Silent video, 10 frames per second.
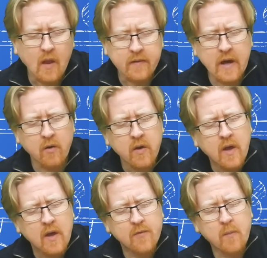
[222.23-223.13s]
Now,
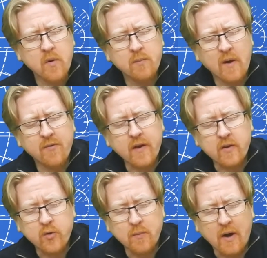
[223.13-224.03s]
if I move my finger
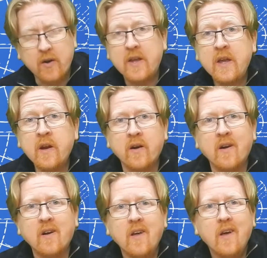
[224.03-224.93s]
to about
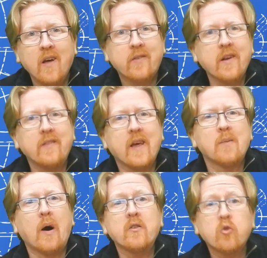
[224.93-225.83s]
here, it's going to take
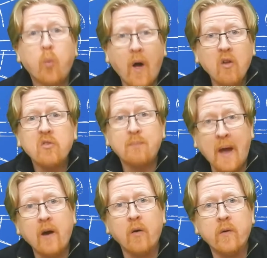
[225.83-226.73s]
about 12
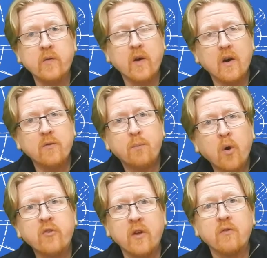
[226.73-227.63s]
pounds of
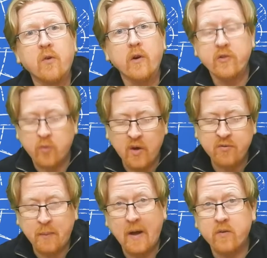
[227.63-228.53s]
pushing force,
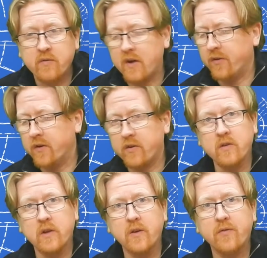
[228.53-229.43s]
12 pounds of effort to
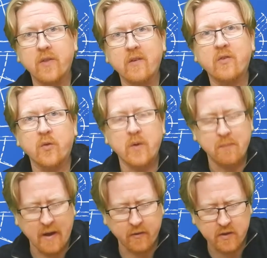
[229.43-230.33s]
lift this
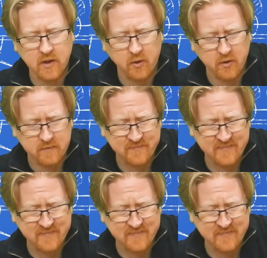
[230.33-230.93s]
3-pound load.